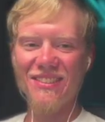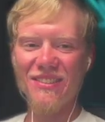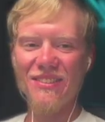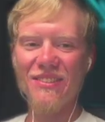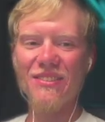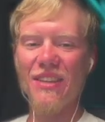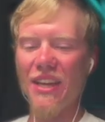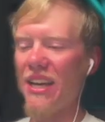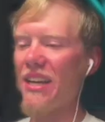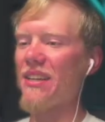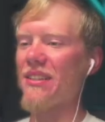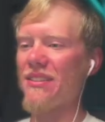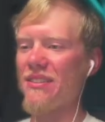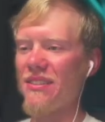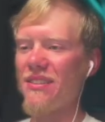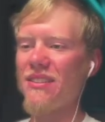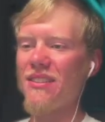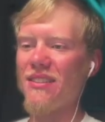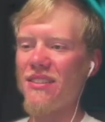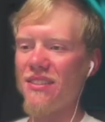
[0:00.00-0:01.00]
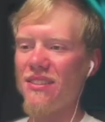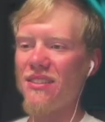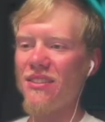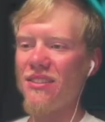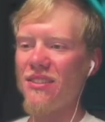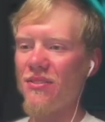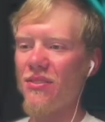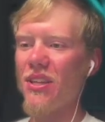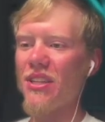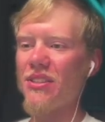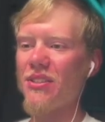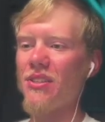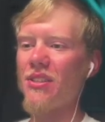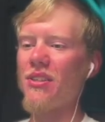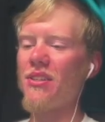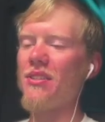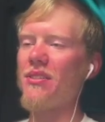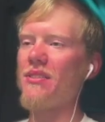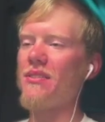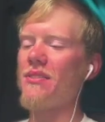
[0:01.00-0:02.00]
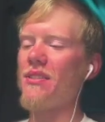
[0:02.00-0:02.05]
Yeah. Too. Like the